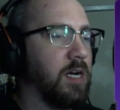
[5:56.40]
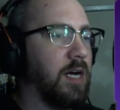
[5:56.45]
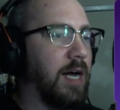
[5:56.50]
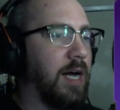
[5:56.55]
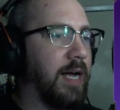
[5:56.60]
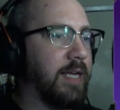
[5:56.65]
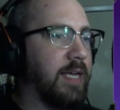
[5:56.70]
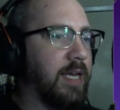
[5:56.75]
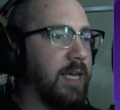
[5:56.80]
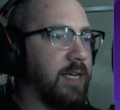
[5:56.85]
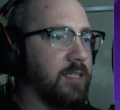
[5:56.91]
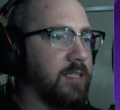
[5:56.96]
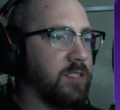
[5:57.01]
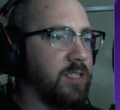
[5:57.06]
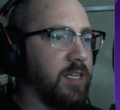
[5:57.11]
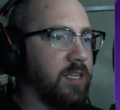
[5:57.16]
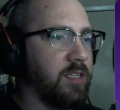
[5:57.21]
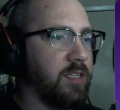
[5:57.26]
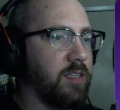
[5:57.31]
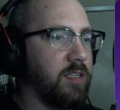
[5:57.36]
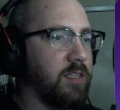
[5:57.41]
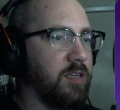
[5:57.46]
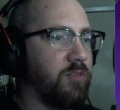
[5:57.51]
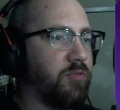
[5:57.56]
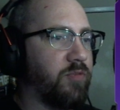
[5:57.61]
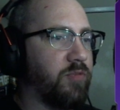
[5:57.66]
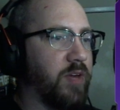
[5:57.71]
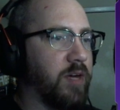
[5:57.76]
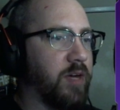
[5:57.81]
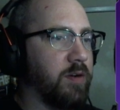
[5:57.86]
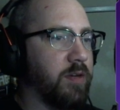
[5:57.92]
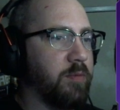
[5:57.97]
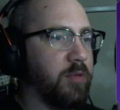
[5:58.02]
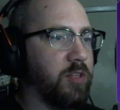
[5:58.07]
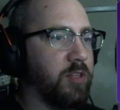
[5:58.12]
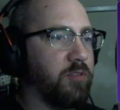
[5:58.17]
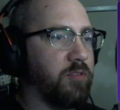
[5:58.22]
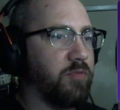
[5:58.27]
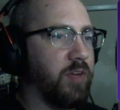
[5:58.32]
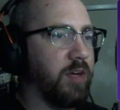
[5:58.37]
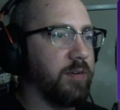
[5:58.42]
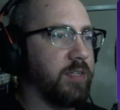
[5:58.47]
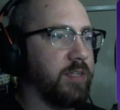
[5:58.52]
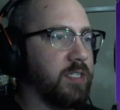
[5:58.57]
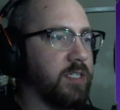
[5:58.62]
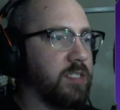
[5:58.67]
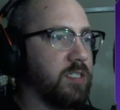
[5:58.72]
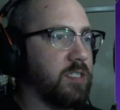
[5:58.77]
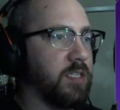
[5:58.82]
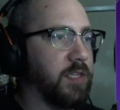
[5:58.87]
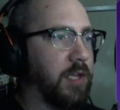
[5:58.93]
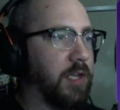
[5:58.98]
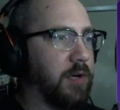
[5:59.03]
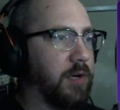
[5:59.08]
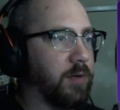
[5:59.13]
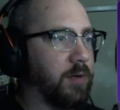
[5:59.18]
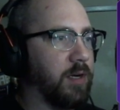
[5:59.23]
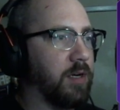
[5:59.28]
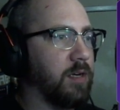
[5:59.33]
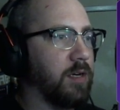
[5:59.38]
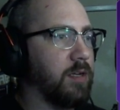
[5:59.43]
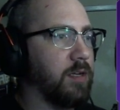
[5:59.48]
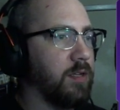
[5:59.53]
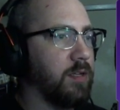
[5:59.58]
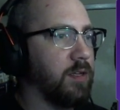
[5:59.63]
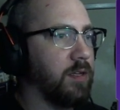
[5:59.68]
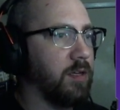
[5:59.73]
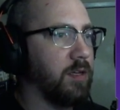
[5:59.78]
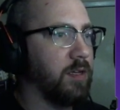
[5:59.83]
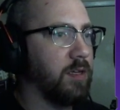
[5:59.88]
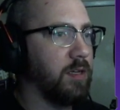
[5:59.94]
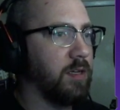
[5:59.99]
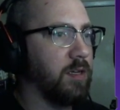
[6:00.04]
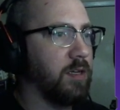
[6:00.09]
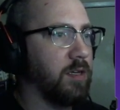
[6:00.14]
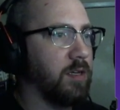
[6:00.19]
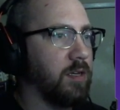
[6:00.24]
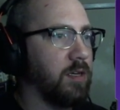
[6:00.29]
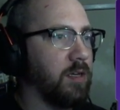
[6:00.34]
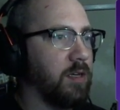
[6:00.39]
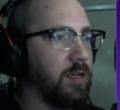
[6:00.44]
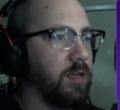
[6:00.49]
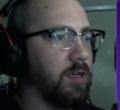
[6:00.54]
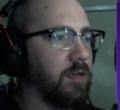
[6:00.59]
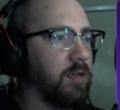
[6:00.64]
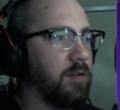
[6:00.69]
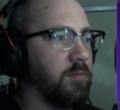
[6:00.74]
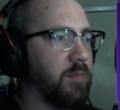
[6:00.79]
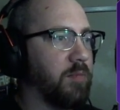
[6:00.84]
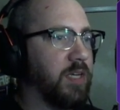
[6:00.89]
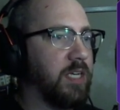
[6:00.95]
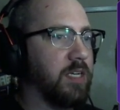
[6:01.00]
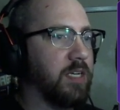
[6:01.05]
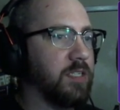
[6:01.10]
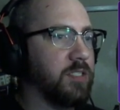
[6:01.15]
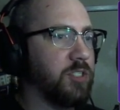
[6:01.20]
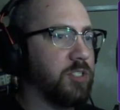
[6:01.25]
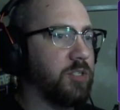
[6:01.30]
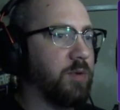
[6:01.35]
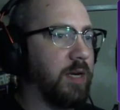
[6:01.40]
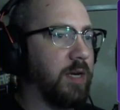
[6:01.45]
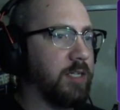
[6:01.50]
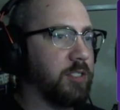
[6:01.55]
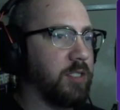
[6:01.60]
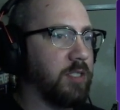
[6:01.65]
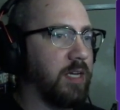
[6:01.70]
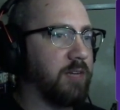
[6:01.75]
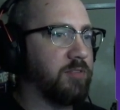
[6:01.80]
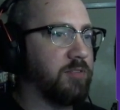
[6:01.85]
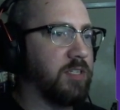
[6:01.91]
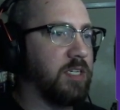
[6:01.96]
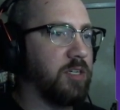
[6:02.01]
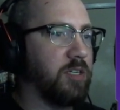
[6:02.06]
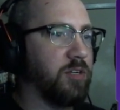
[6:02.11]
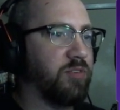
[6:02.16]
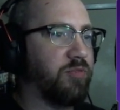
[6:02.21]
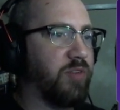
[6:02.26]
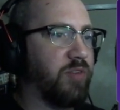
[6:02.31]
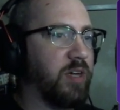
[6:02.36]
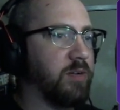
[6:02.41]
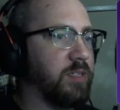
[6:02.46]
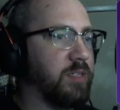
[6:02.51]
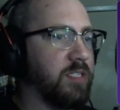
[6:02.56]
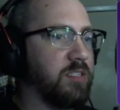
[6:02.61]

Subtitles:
I can take the ferry, but the ferry is slower. Because you actually have to get your ferry